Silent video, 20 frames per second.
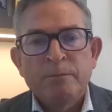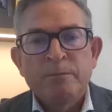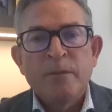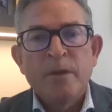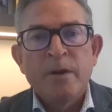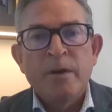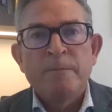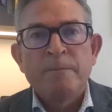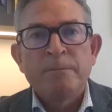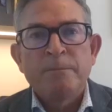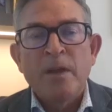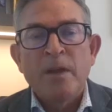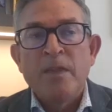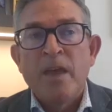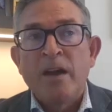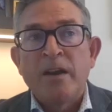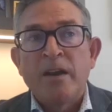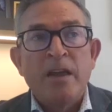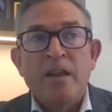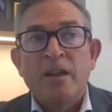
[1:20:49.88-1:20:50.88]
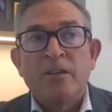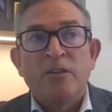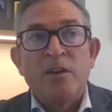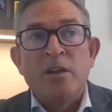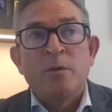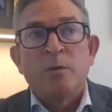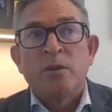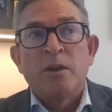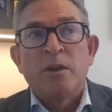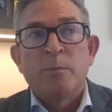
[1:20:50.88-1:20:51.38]
Yeah, and that's
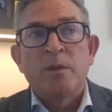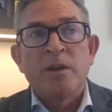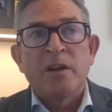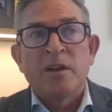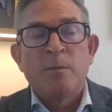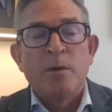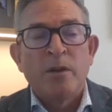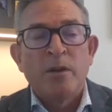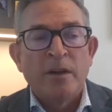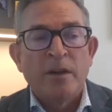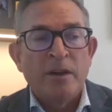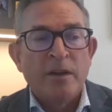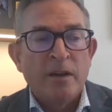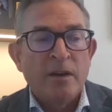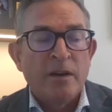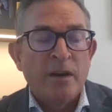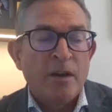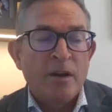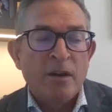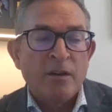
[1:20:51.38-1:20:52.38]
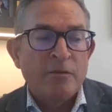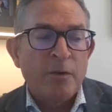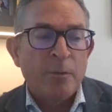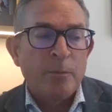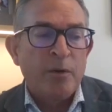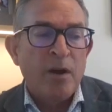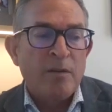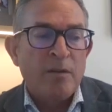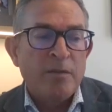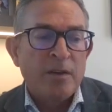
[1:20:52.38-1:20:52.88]
equally applicable in a
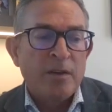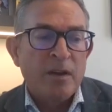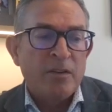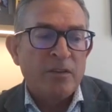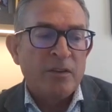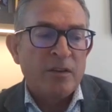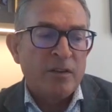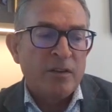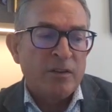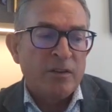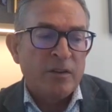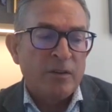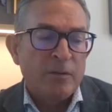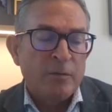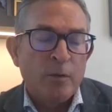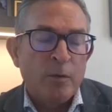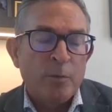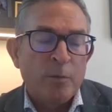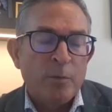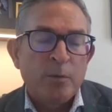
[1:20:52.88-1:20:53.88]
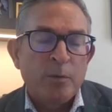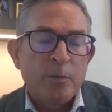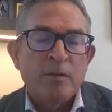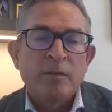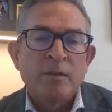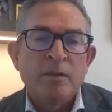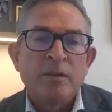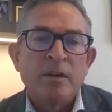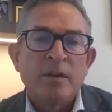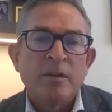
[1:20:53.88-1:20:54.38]
non-for-profit as it is in a
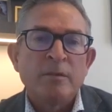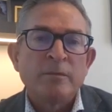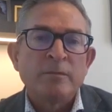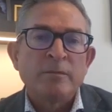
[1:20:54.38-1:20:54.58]
for-profit. Yeah.